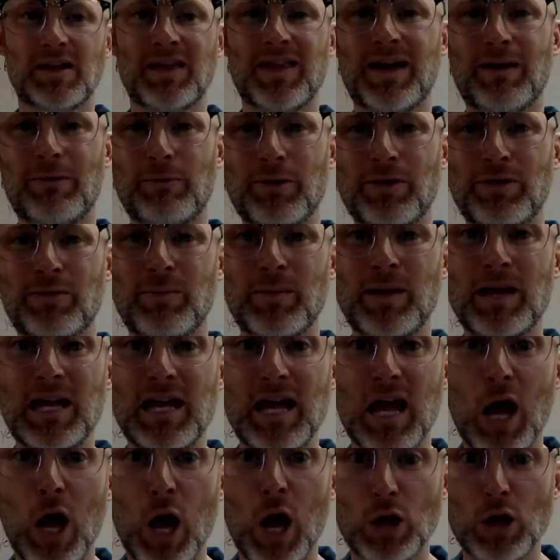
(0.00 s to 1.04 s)
that with
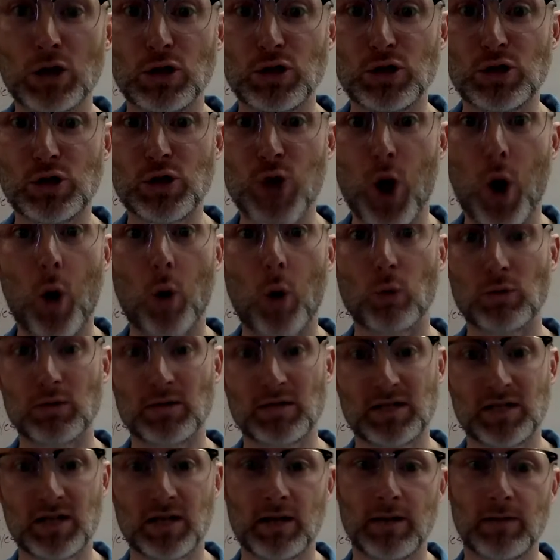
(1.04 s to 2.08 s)
me. Don't.
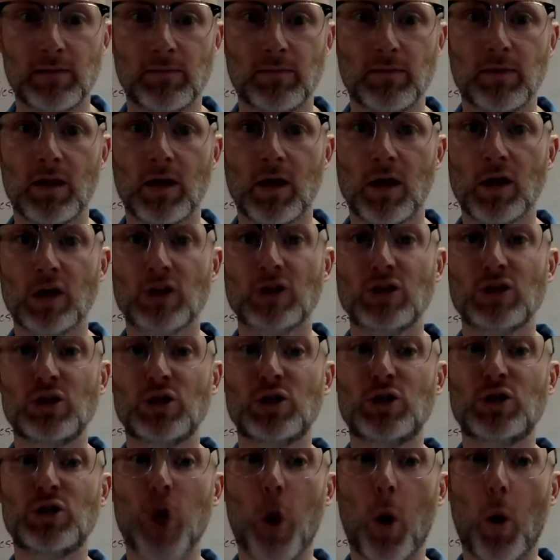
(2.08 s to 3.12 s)

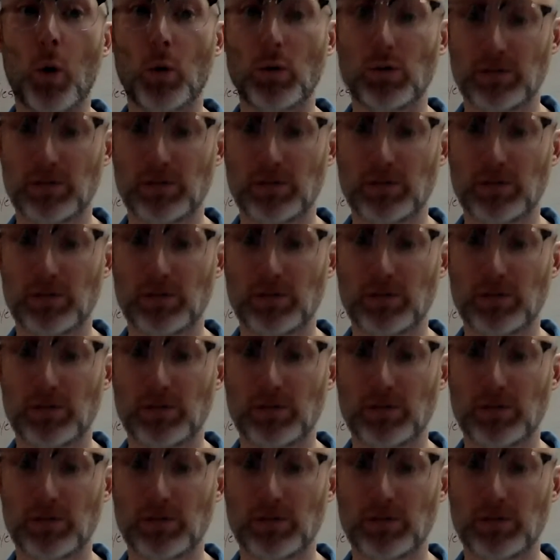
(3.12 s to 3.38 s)
Don't.